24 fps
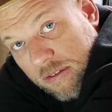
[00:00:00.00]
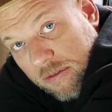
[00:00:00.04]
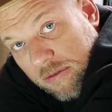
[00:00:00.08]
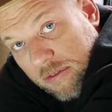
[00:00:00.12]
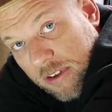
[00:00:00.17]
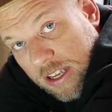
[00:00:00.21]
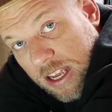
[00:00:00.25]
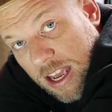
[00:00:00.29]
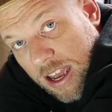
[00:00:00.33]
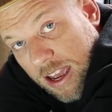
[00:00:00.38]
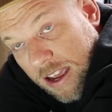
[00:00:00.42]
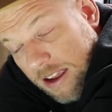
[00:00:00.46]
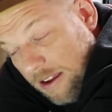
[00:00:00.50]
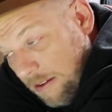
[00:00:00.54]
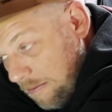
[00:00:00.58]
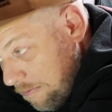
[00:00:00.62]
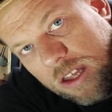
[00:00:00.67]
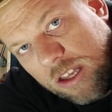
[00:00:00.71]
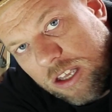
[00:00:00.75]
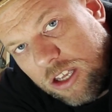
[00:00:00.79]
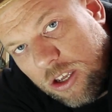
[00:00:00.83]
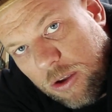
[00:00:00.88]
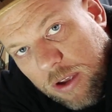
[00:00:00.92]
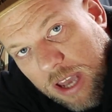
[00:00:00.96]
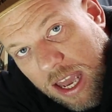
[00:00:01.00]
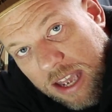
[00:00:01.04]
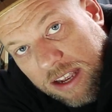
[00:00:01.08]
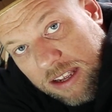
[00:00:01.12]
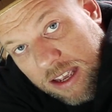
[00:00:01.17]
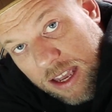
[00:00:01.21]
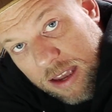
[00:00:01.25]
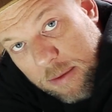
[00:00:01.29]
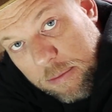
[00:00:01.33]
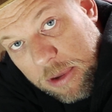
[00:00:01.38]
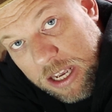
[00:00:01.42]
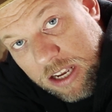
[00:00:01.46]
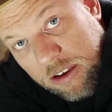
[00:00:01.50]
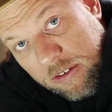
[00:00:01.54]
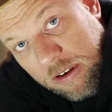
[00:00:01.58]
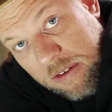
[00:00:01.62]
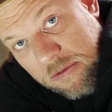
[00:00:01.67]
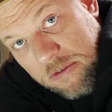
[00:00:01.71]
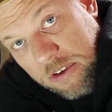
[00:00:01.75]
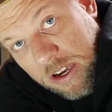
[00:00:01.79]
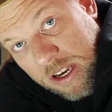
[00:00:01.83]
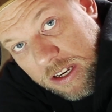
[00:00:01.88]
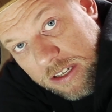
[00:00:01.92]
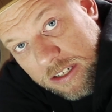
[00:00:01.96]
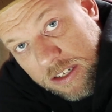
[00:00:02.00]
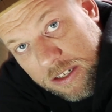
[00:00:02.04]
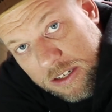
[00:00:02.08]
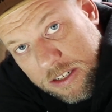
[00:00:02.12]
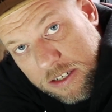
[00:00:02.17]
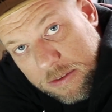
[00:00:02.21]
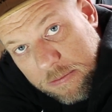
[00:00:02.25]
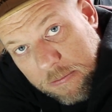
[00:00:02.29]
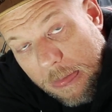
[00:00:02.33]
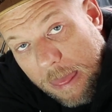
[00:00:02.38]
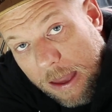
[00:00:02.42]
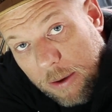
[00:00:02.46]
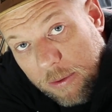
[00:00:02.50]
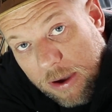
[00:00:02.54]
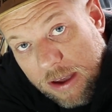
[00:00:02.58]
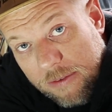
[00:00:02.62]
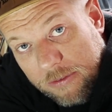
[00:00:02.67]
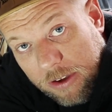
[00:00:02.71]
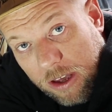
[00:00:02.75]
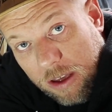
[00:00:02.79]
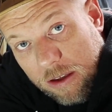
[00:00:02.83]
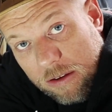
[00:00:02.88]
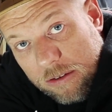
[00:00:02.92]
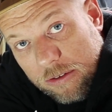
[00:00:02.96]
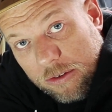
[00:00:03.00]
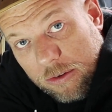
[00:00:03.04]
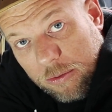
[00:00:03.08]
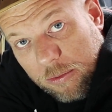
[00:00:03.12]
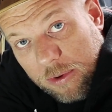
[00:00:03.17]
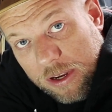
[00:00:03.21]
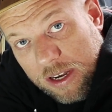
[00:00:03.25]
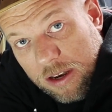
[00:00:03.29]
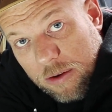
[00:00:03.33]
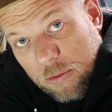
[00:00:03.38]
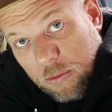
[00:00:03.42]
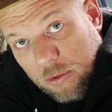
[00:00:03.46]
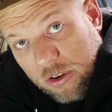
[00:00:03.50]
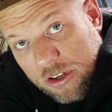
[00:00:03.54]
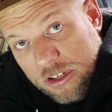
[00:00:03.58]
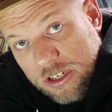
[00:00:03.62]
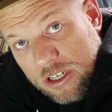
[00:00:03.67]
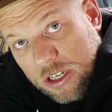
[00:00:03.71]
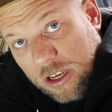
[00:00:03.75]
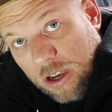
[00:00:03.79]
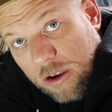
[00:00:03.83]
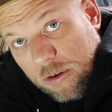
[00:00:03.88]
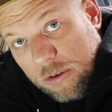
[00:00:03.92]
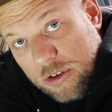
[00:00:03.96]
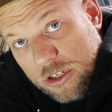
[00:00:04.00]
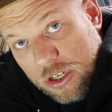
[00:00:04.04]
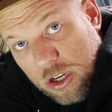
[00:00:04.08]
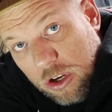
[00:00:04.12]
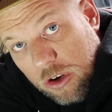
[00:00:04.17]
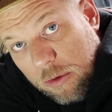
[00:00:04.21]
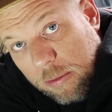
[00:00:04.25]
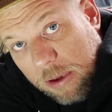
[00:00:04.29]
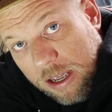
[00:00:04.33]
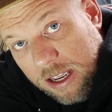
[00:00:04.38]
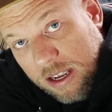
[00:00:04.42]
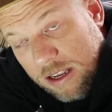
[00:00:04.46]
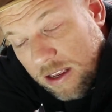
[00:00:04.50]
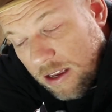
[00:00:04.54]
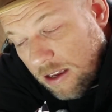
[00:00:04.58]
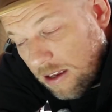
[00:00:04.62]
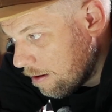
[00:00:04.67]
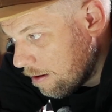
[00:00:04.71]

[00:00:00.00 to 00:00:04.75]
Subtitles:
VA. You can get bigger inverters, however, we didn't want to go too big,